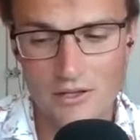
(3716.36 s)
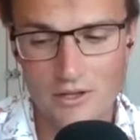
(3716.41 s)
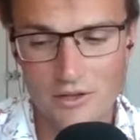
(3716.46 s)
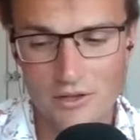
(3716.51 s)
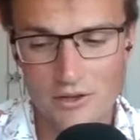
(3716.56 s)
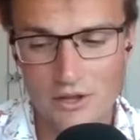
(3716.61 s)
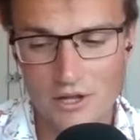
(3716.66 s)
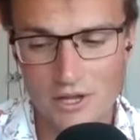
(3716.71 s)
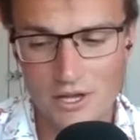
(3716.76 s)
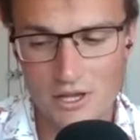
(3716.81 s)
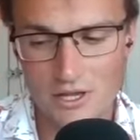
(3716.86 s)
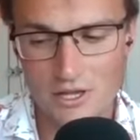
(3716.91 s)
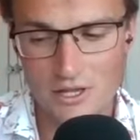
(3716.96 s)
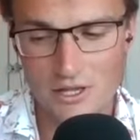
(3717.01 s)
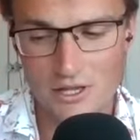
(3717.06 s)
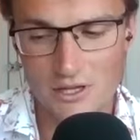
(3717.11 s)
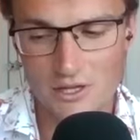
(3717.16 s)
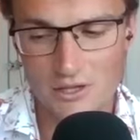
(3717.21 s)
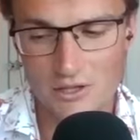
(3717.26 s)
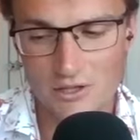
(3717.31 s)

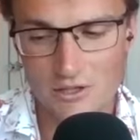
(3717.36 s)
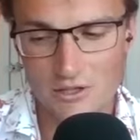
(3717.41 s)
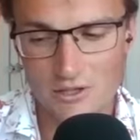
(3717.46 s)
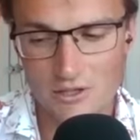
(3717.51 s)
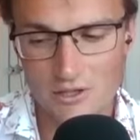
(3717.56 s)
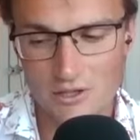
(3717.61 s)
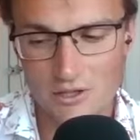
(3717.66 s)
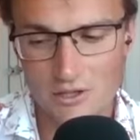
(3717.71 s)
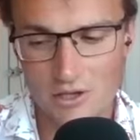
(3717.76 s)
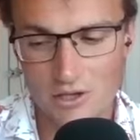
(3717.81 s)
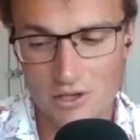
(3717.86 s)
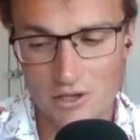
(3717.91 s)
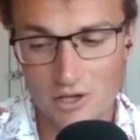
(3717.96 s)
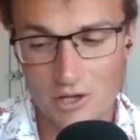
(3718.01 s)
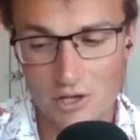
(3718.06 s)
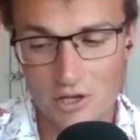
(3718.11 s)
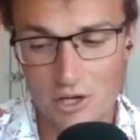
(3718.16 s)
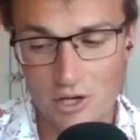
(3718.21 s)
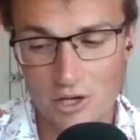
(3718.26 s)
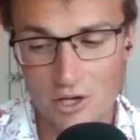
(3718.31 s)
the
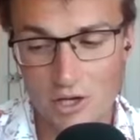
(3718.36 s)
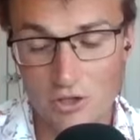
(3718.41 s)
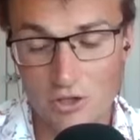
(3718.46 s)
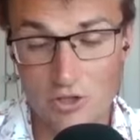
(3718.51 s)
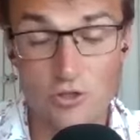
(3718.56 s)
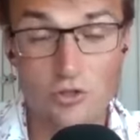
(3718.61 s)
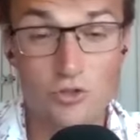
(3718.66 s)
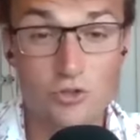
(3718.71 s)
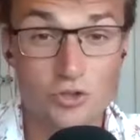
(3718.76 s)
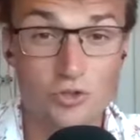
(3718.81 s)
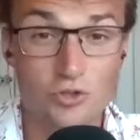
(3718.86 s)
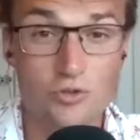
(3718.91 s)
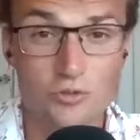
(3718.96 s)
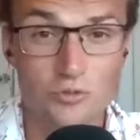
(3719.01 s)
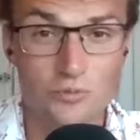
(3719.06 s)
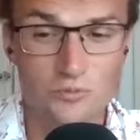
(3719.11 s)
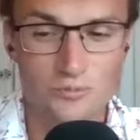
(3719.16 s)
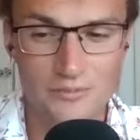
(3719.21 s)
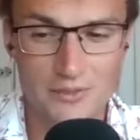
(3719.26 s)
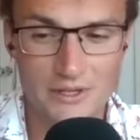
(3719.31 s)

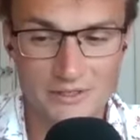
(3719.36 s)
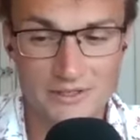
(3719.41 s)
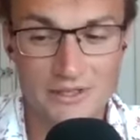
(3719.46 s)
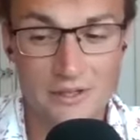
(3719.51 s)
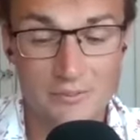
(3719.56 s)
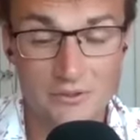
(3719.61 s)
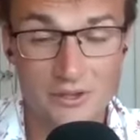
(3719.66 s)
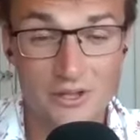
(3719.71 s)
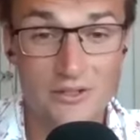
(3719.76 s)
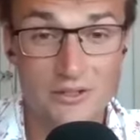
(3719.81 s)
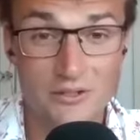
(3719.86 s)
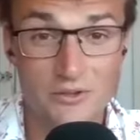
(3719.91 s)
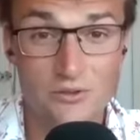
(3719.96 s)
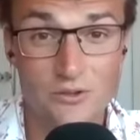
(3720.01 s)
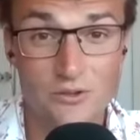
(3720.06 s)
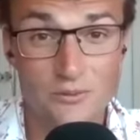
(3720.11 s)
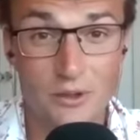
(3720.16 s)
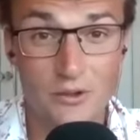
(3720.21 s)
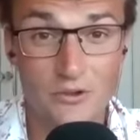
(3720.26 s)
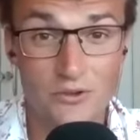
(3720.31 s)
unusual, in some senses,
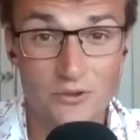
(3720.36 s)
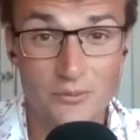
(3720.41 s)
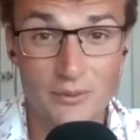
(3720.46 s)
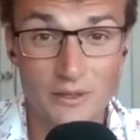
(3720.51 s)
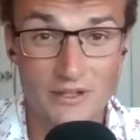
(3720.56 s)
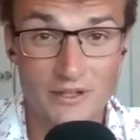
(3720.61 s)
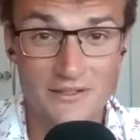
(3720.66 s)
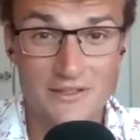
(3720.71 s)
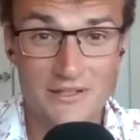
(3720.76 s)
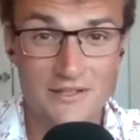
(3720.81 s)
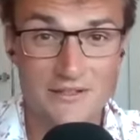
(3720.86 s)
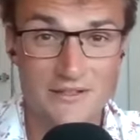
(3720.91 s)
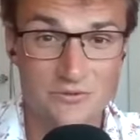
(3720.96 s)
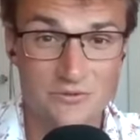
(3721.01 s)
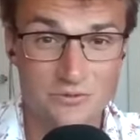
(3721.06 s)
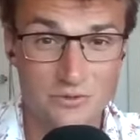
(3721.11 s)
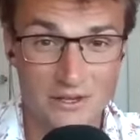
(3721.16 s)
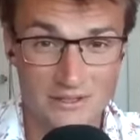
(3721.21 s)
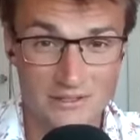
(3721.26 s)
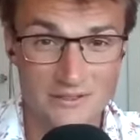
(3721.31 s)
responsibilities
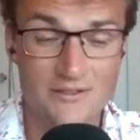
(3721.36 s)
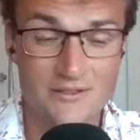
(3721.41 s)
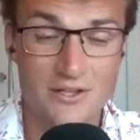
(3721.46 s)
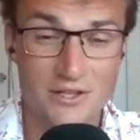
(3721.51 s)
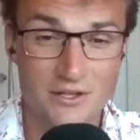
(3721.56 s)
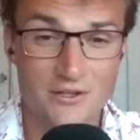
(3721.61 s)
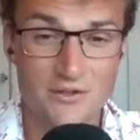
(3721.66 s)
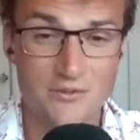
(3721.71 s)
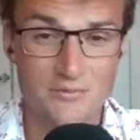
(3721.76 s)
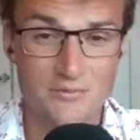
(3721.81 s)
and risks that